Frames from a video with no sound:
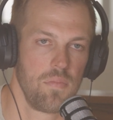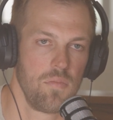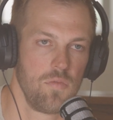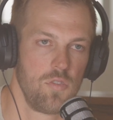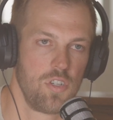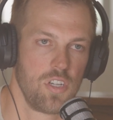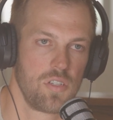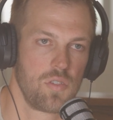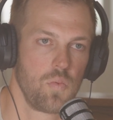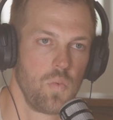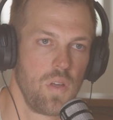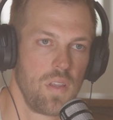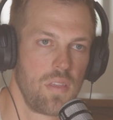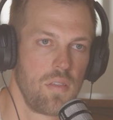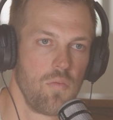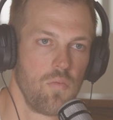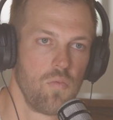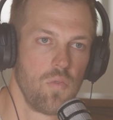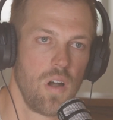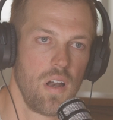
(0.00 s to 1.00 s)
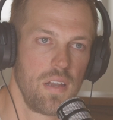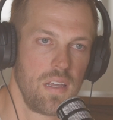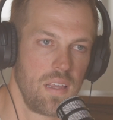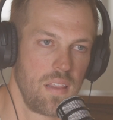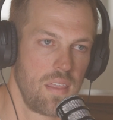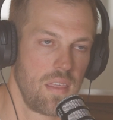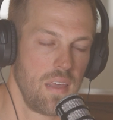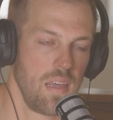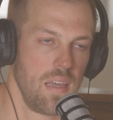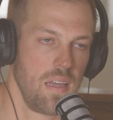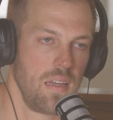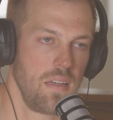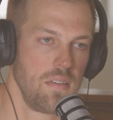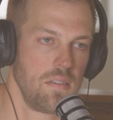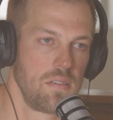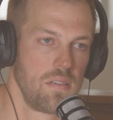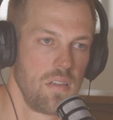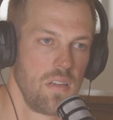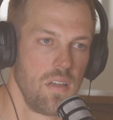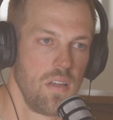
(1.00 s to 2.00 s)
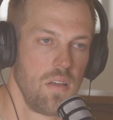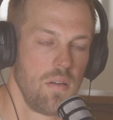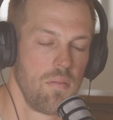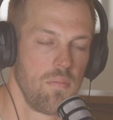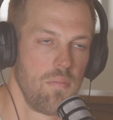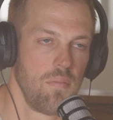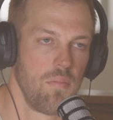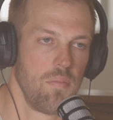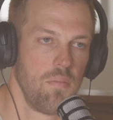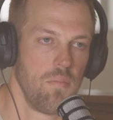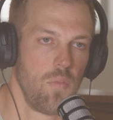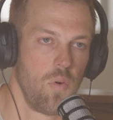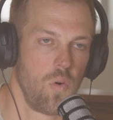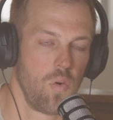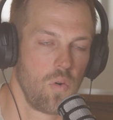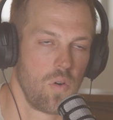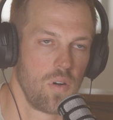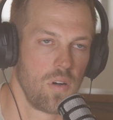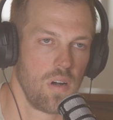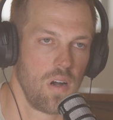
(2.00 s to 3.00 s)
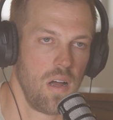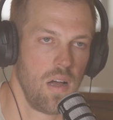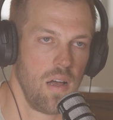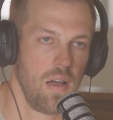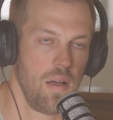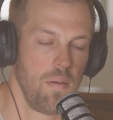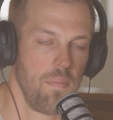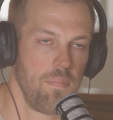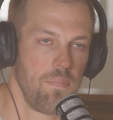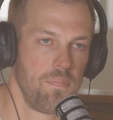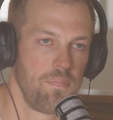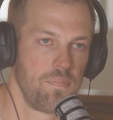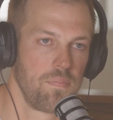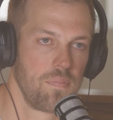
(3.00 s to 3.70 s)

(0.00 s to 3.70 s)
just with running things more